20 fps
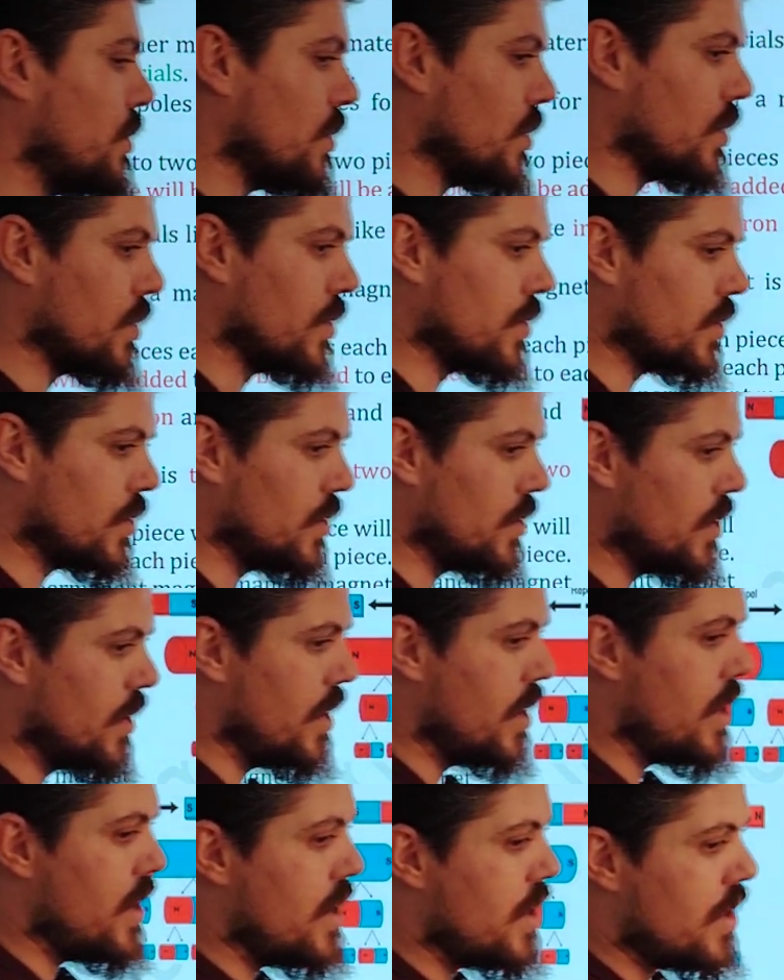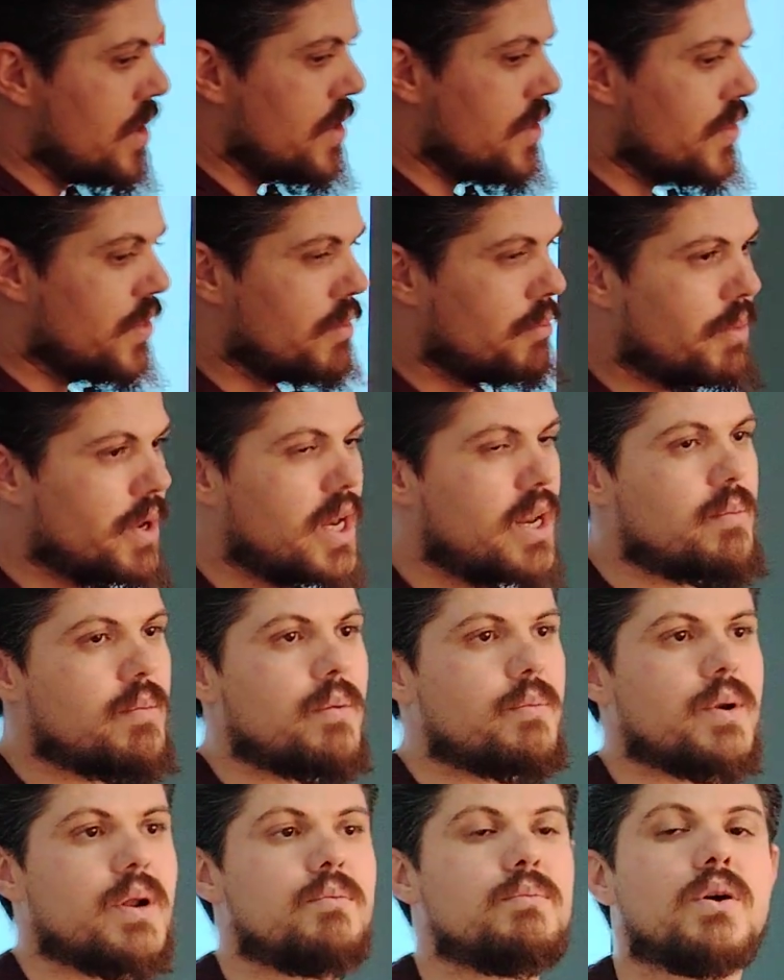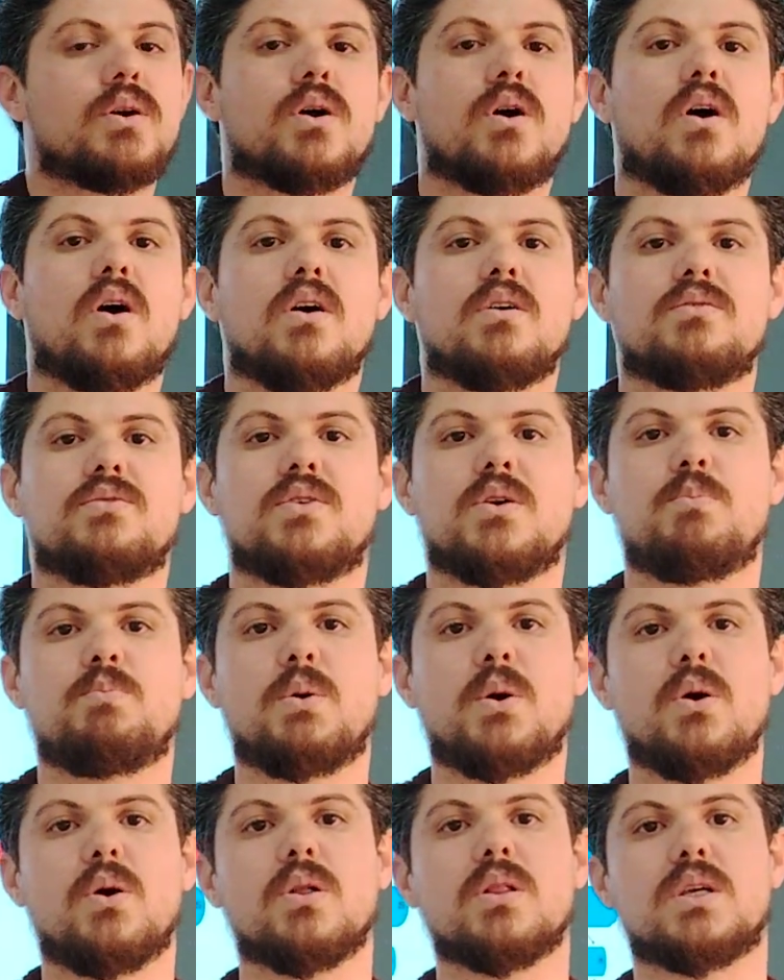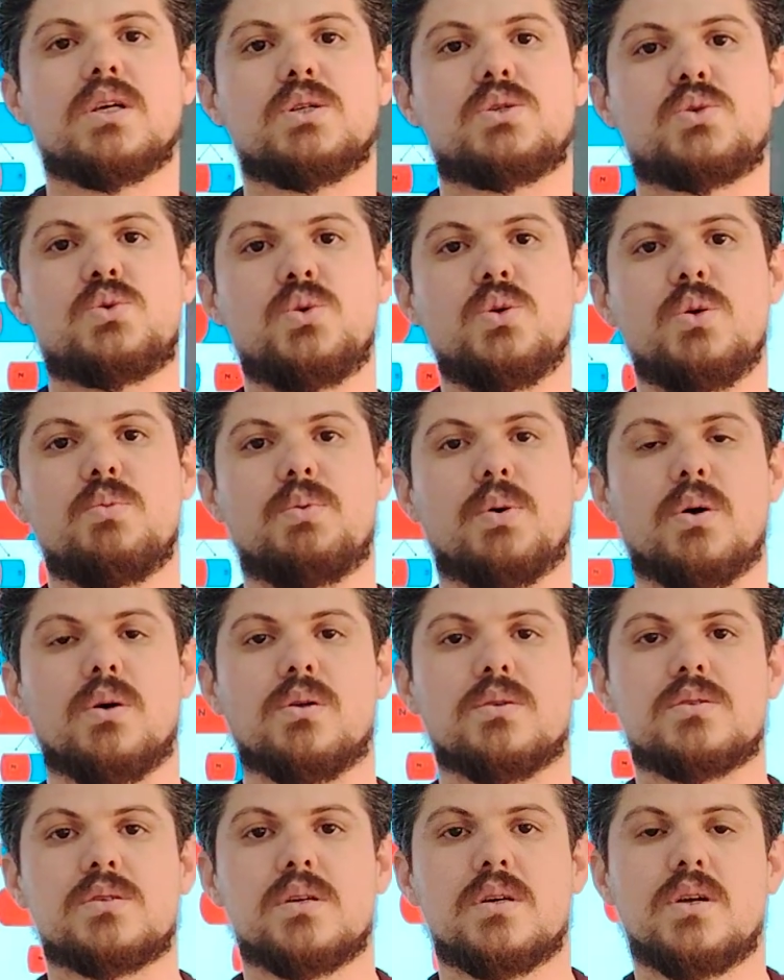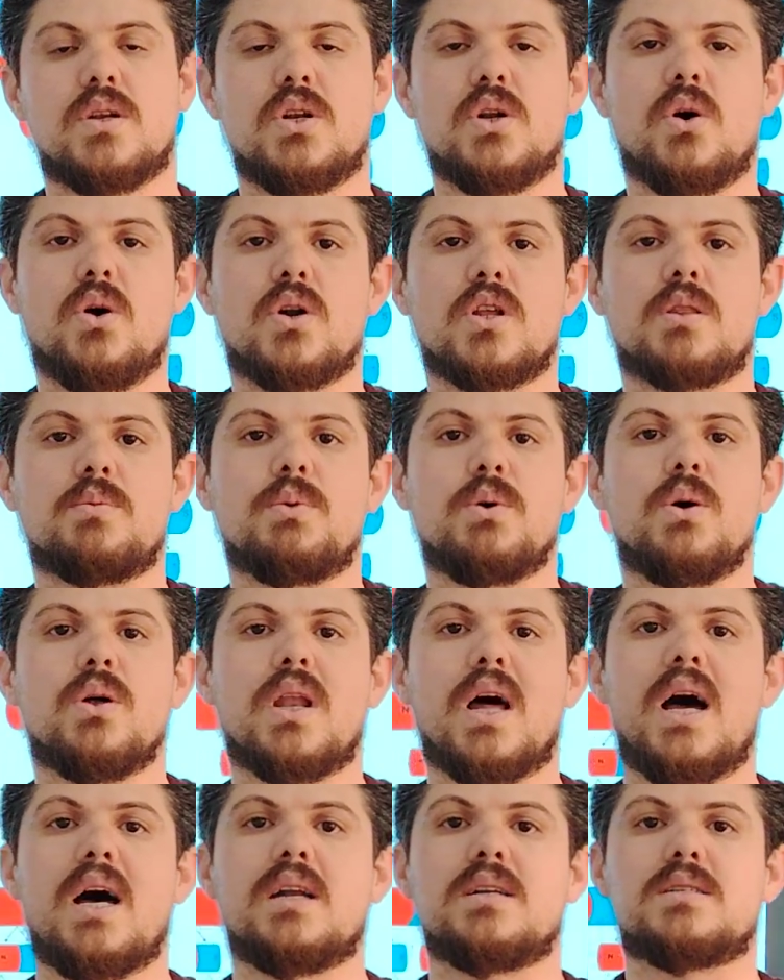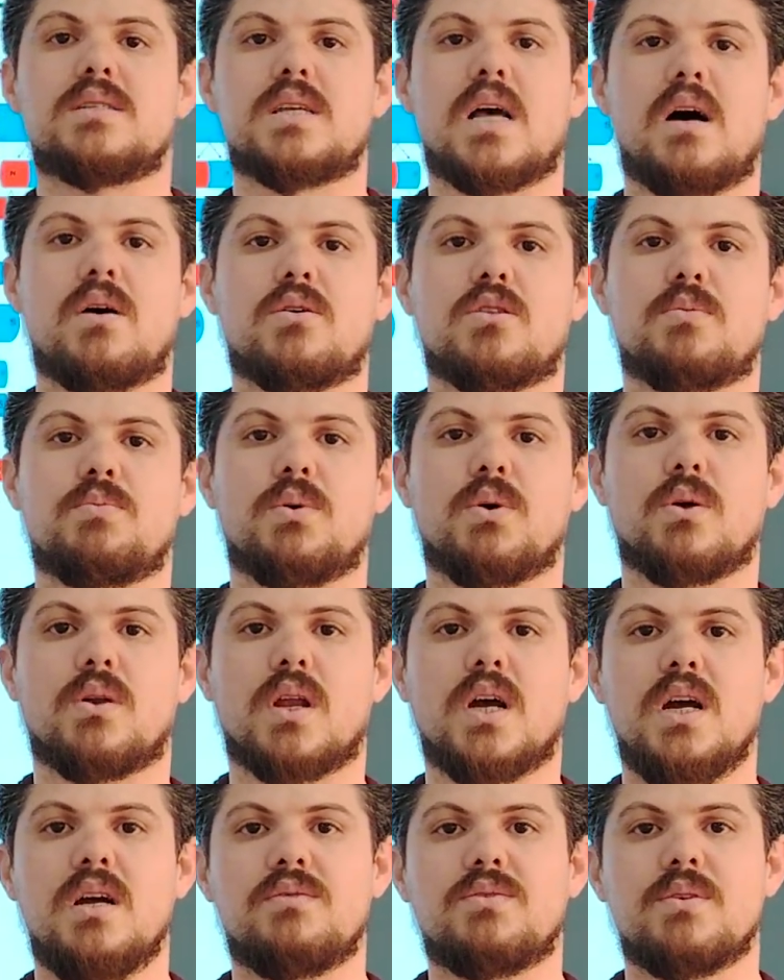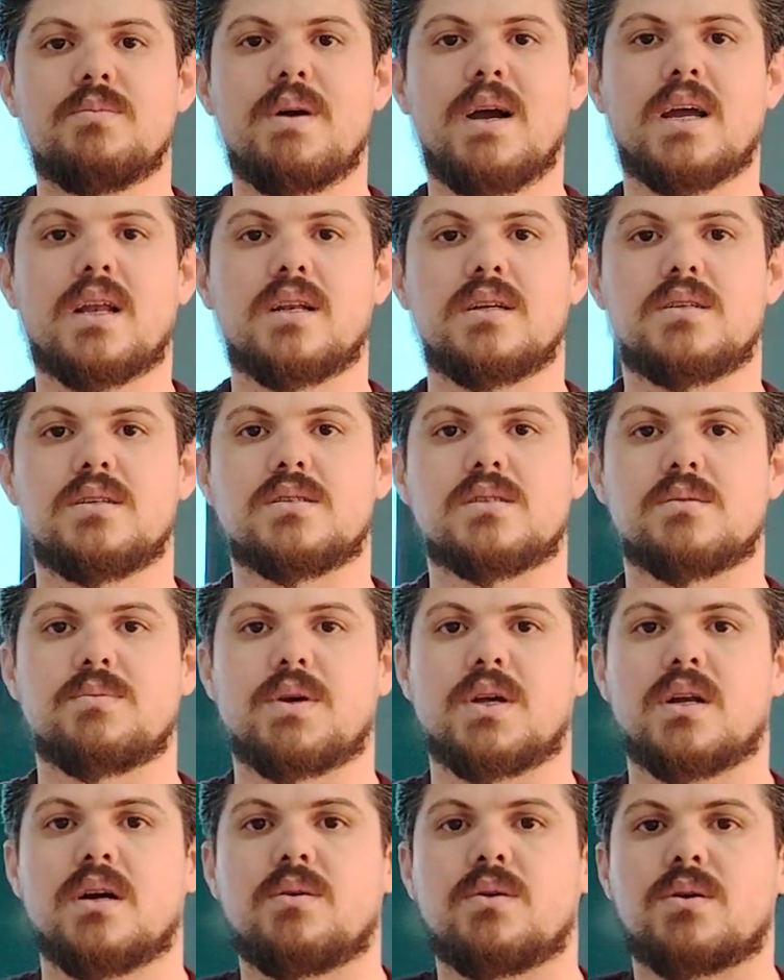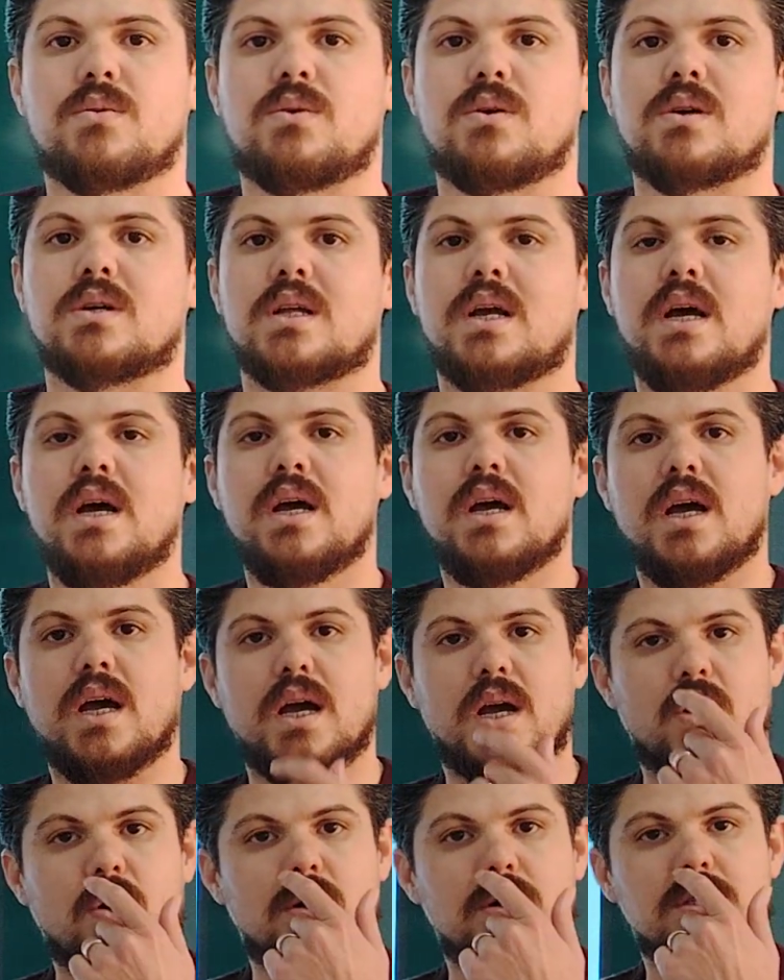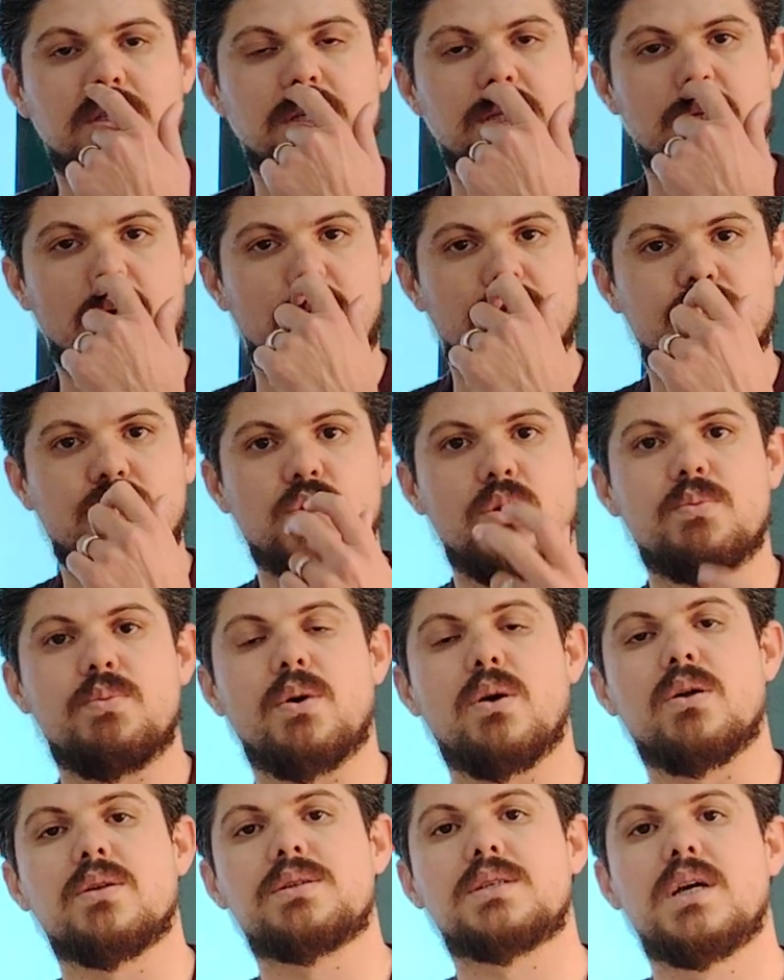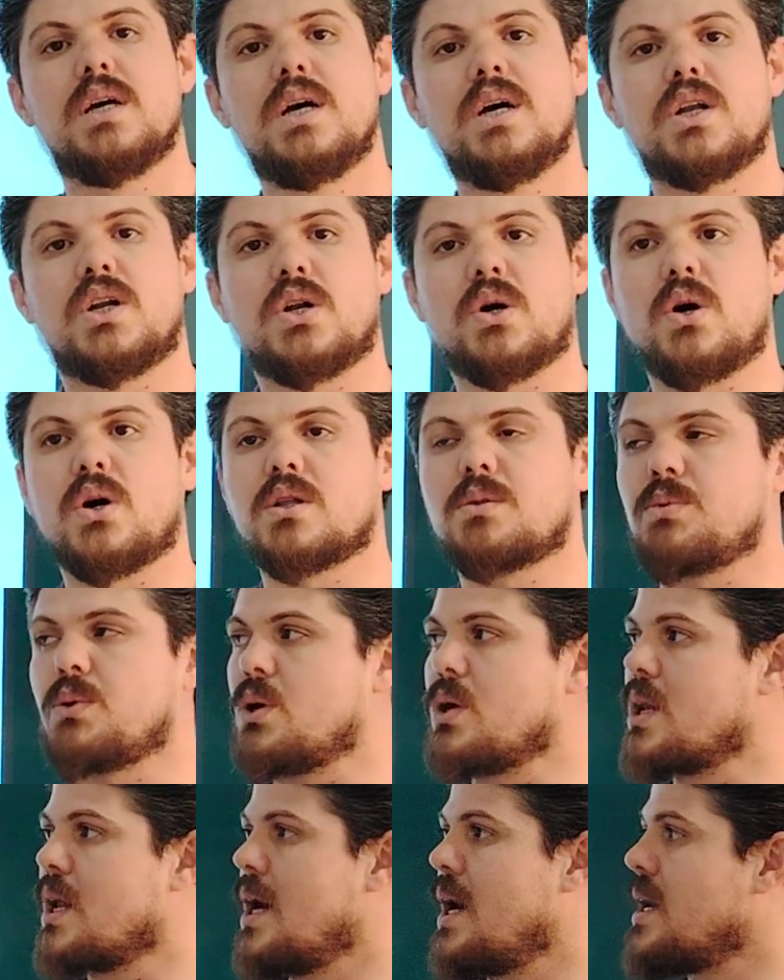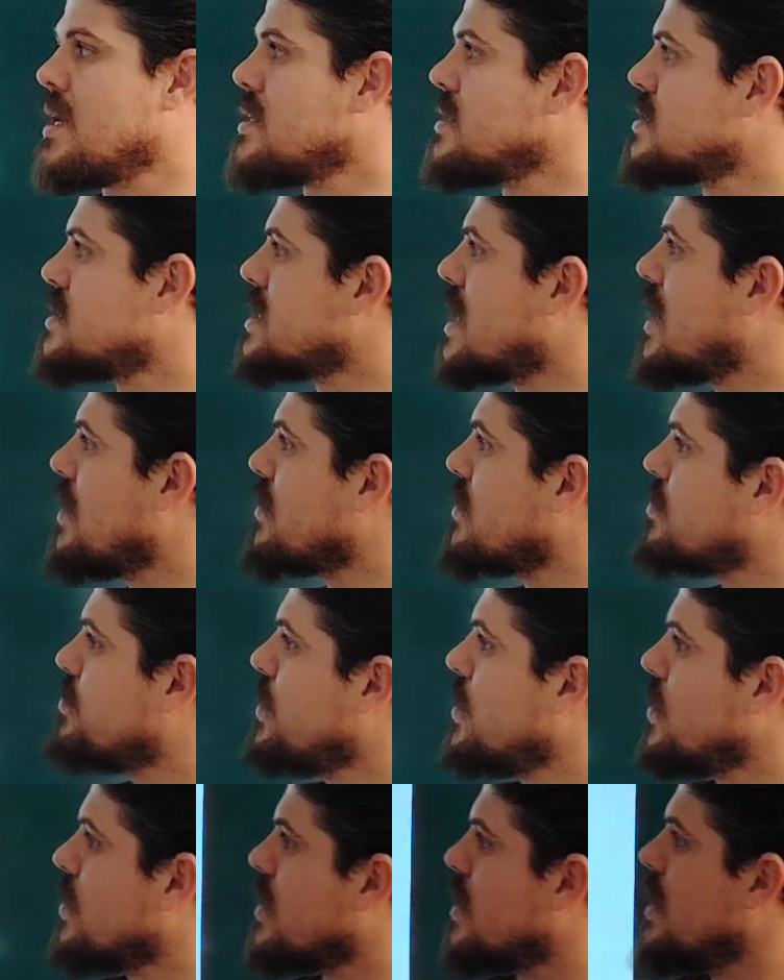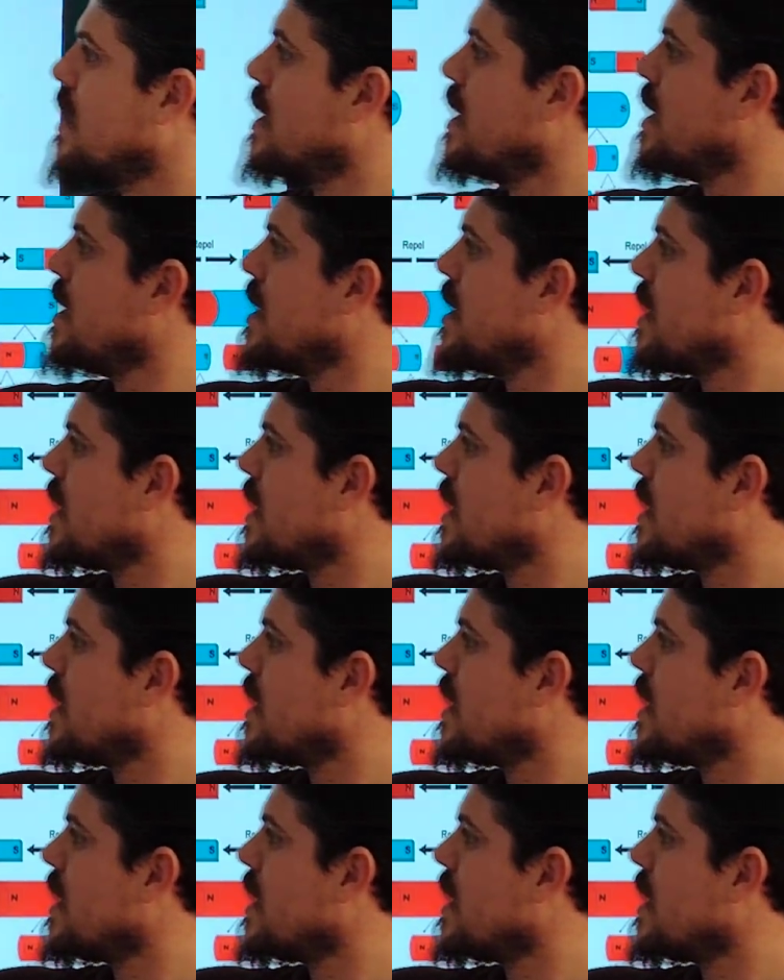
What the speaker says: pole. The minimum number of poles is 2 poles, north pole and south pole. Every magnetism in our world consists of 2 poles, north pole and south pole.